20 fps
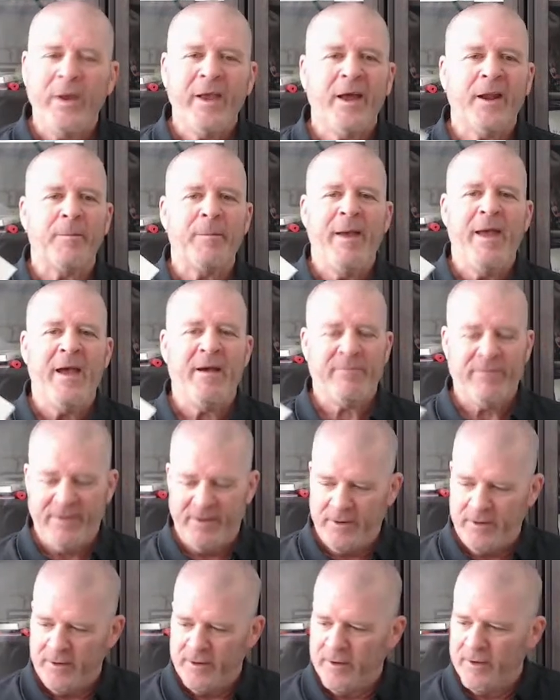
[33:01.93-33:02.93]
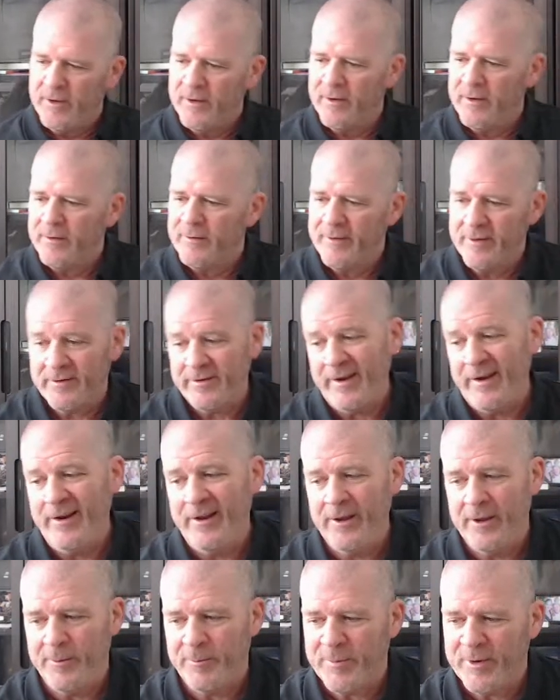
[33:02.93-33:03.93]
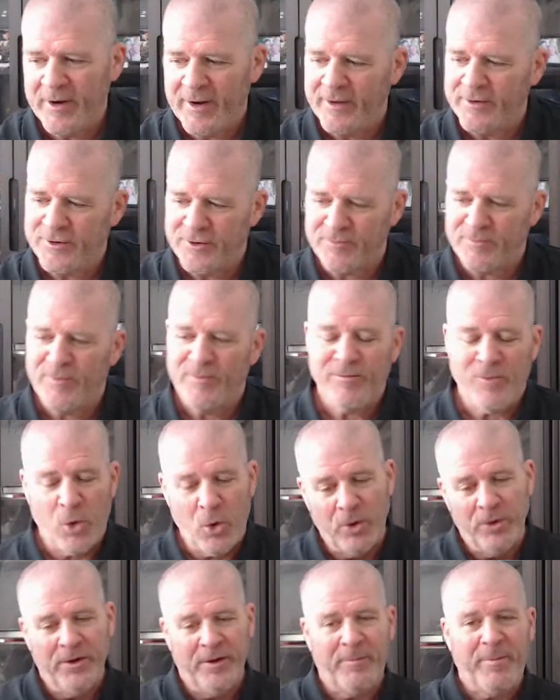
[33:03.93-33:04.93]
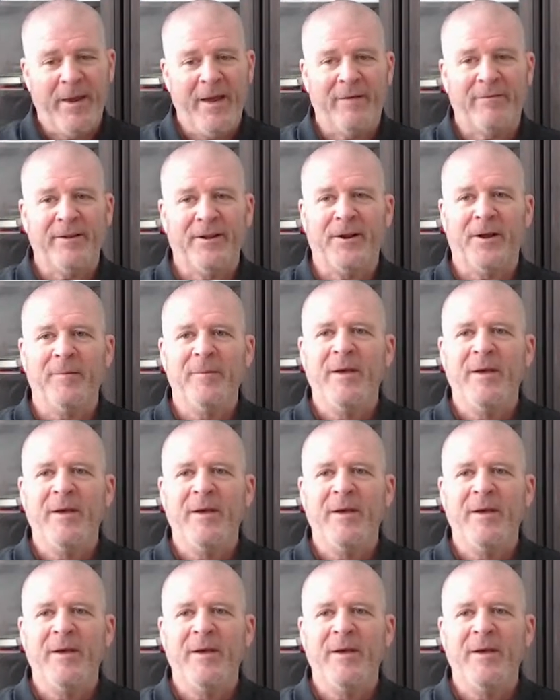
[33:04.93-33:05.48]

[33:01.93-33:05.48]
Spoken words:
got a pamphlet. This ain't it, but I just holding a pamphlet